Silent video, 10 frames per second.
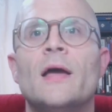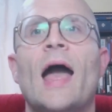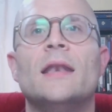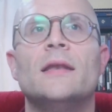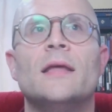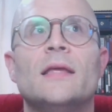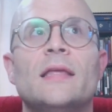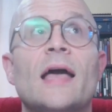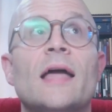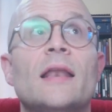and
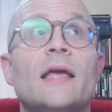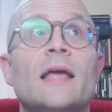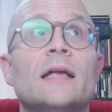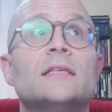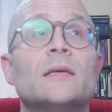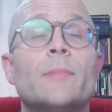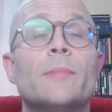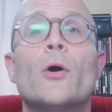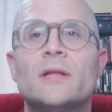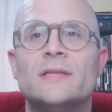yet it somehow
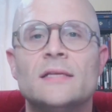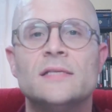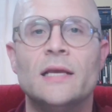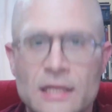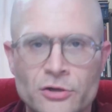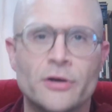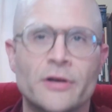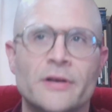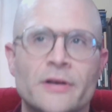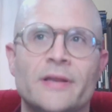contains
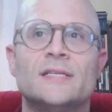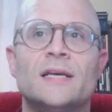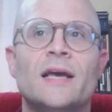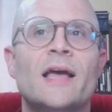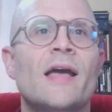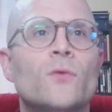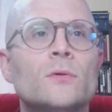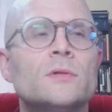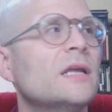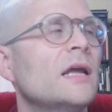eternities.
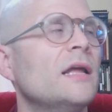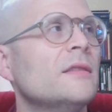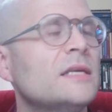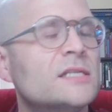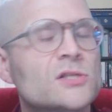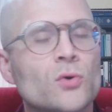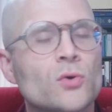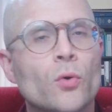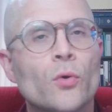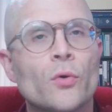Folded in the
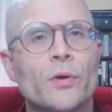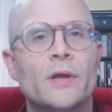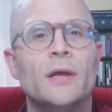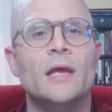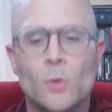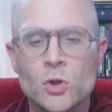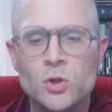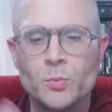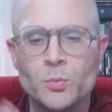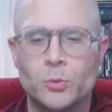story is
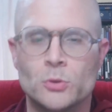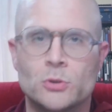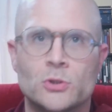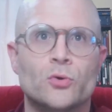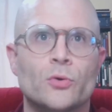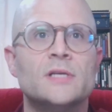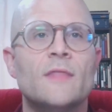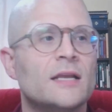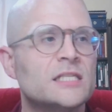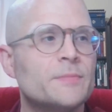multiple stories
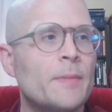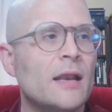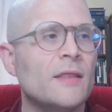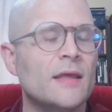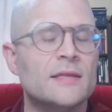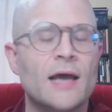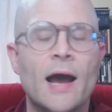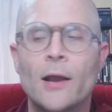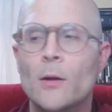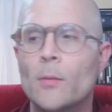that span the
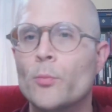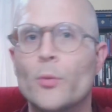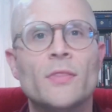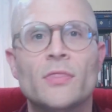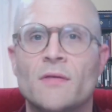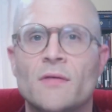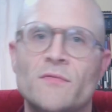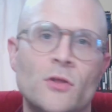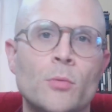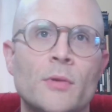entire breadth of the human
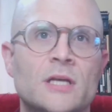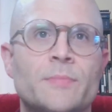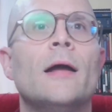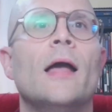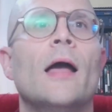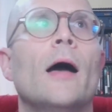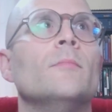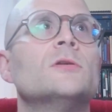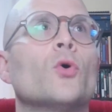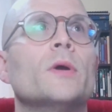experience.
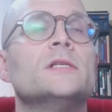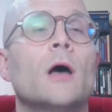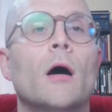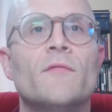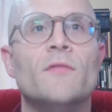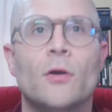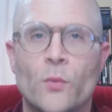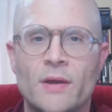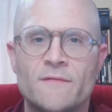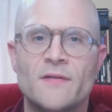Stories of
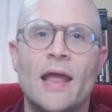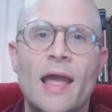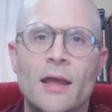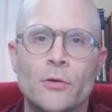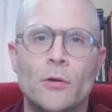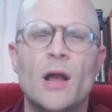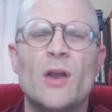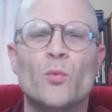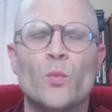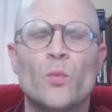grief and anger
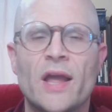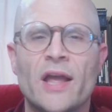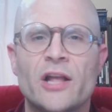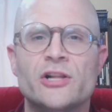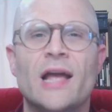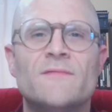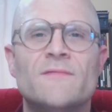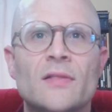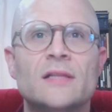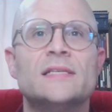and rage and
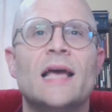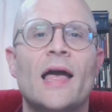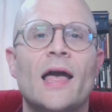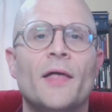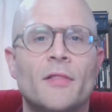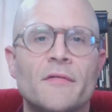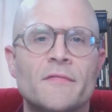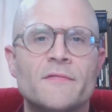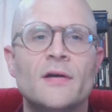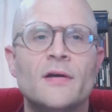violence and
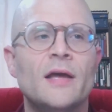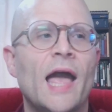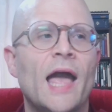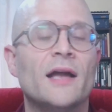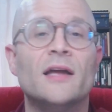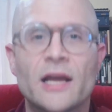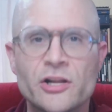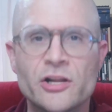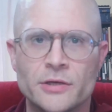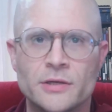love and
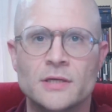connection